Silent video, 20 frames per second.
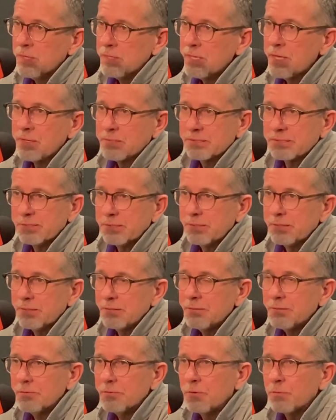Yeah,
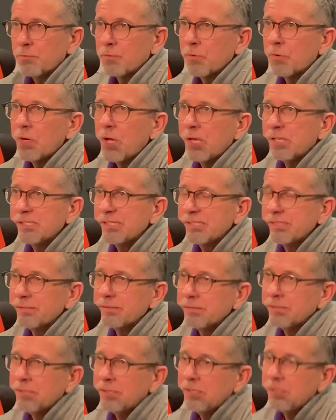you know, for us,
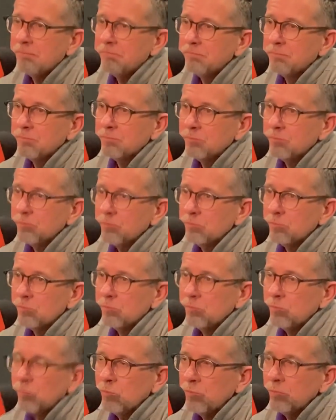
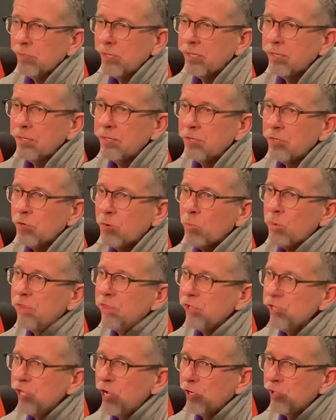you know, with
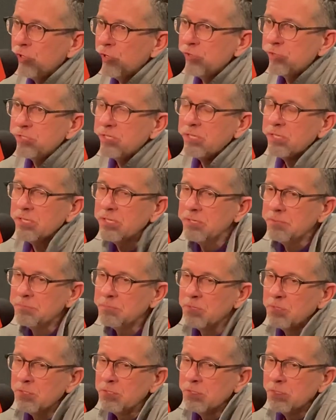a younger
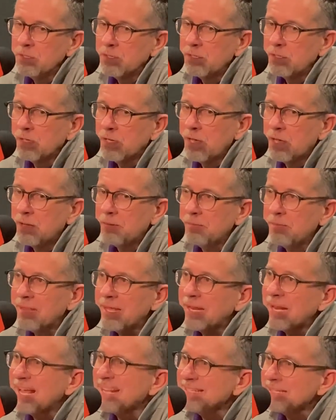team,
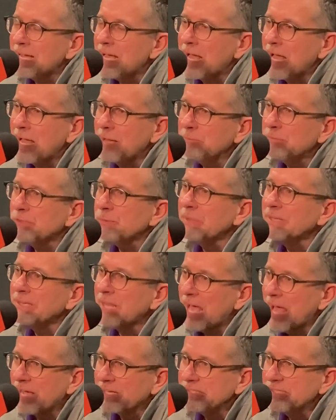that at times
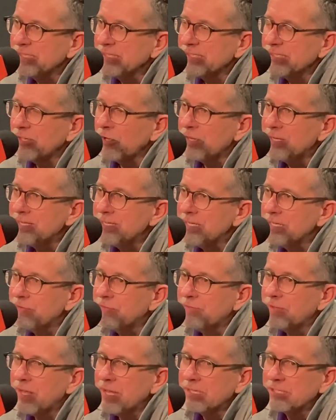relaxes on
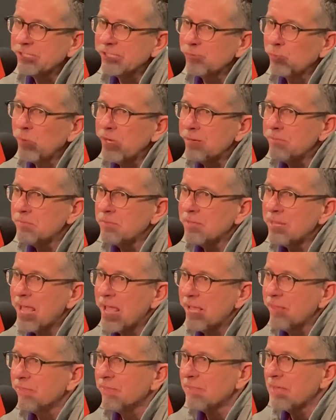defense when
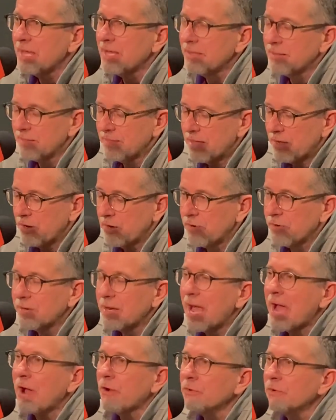they think
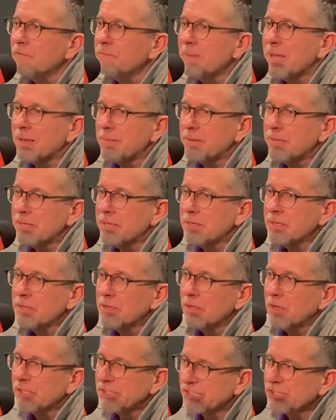they're out of maybe
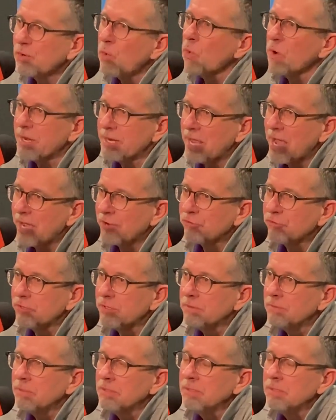a scoring action.